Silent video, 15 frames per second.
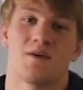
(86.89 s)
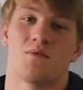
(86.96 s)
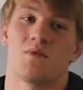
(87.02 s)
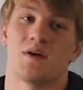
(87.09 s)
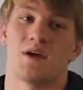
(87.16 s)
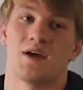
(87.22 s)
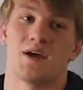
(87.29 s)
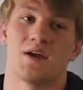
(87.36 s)

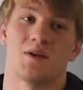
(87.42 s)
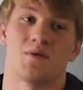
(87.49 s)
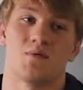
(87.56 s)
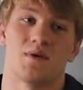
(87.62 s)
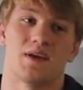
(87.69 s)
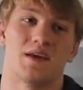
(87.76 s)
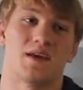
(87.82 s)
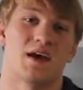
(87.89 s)
when
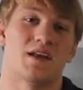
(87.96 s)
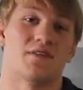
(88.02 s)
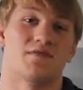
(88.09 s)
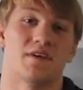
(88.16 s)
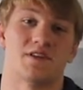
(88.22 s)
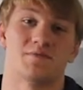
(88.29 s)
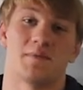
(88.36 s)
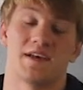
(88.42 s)
we had to
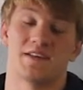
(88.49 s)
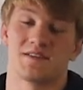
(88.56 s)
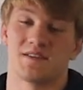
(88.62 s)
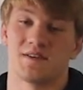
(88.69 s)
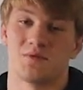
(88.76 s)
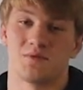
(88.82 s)
face Mason,